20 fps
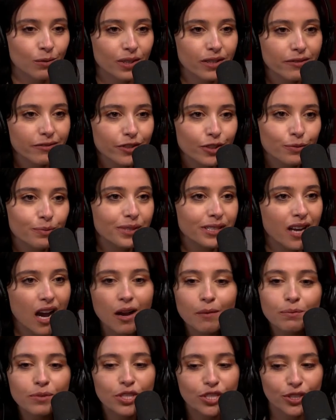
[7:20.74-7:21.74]
what have you been
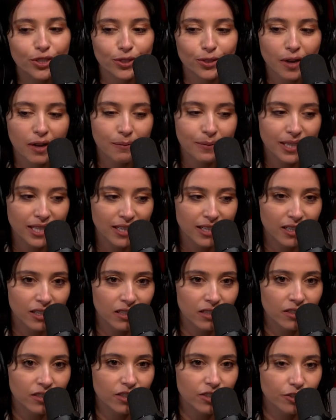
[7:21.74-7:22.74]
up to? I
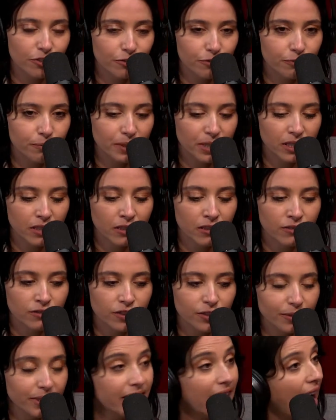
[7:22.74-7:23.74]
mean, you've been
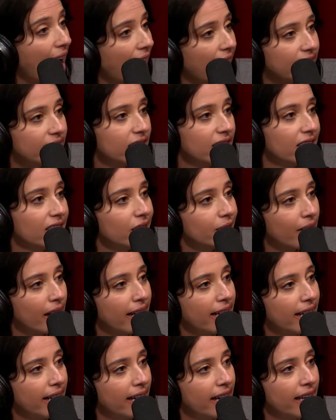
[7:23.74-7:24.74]
doing acting and
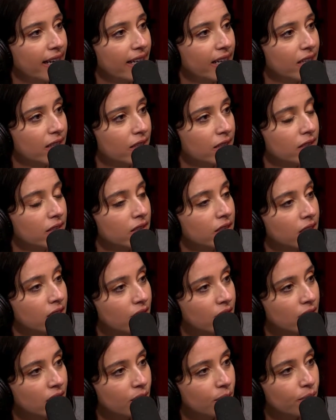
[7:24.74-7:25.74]
writing
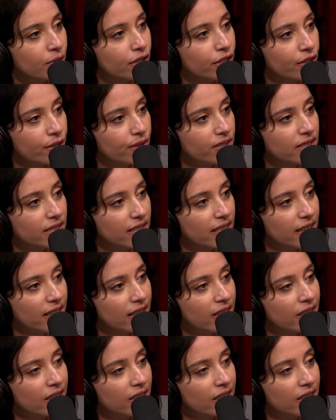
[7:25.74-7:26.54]
and producing.